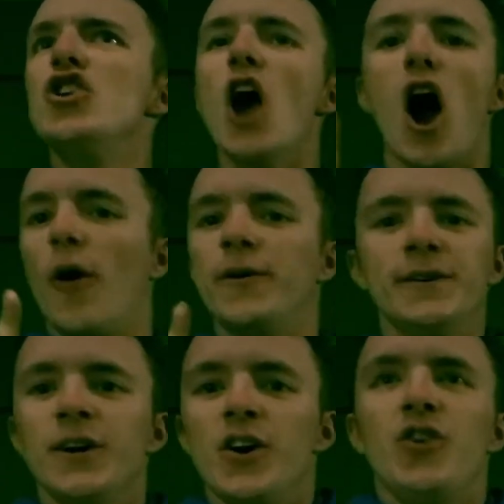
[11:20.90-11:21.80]
No!
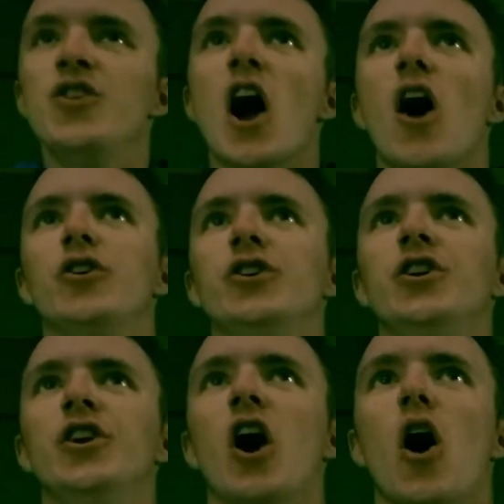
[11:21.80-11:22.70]
No, no,
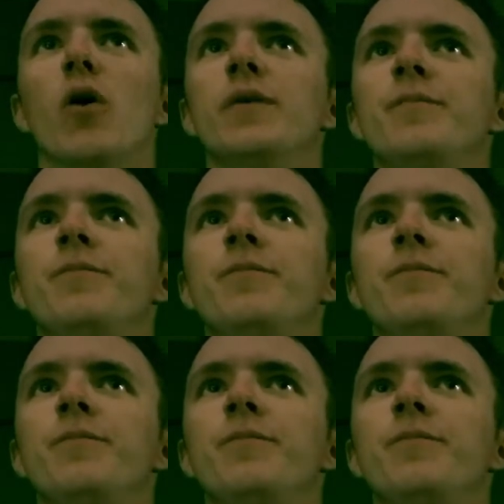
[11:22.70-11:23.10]
no, no!